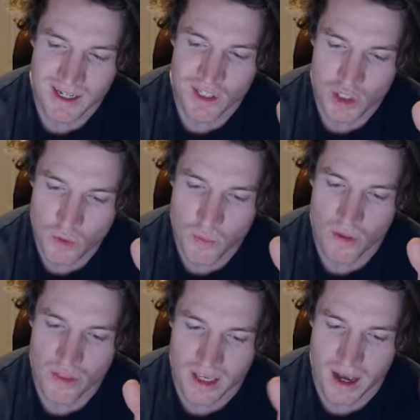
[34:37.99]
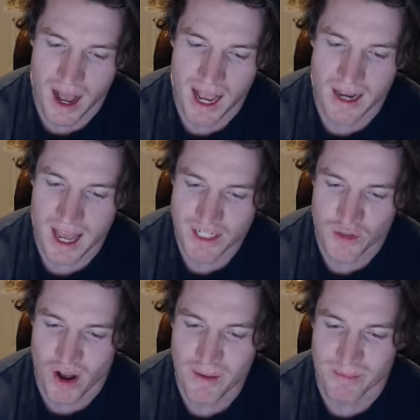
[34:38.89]
You want the guy like
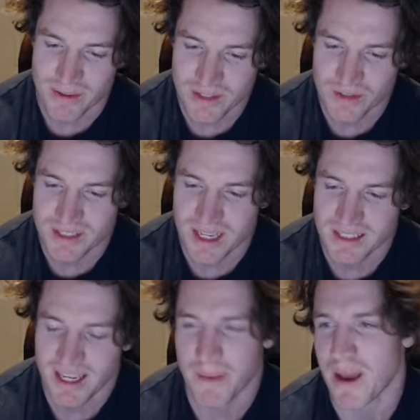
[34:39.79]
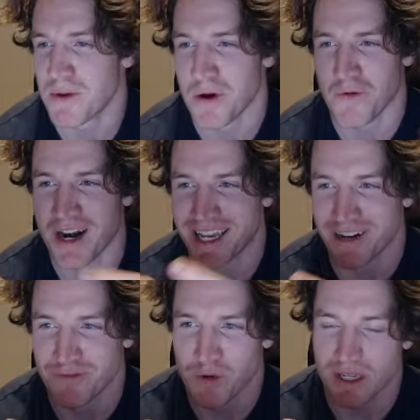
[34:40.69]
Trump who says, yeah, maybe I'll run again
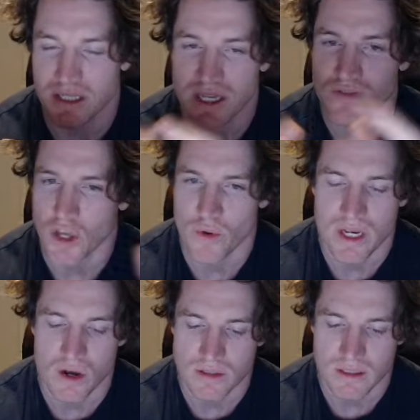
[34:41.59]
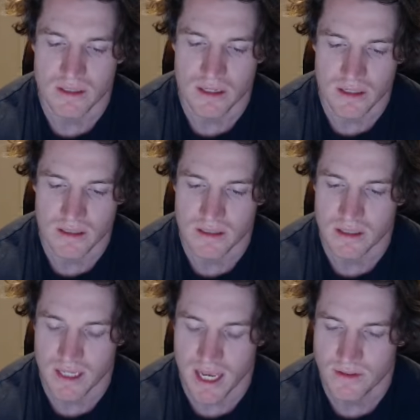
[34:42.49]
in 4 years, even though he knows it's
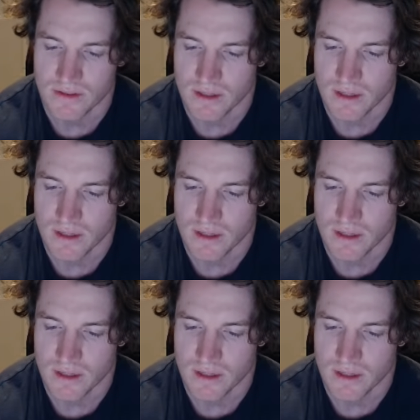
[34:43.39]
against